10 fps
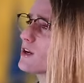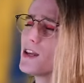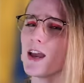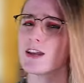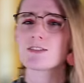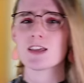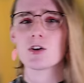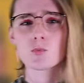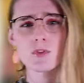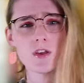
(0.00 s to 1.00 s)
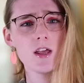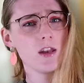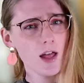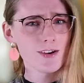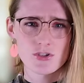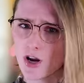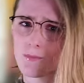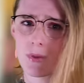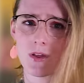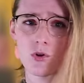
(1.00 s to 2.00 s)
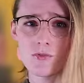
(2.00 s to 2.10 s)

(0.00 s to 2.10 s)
that he hangs out with a large number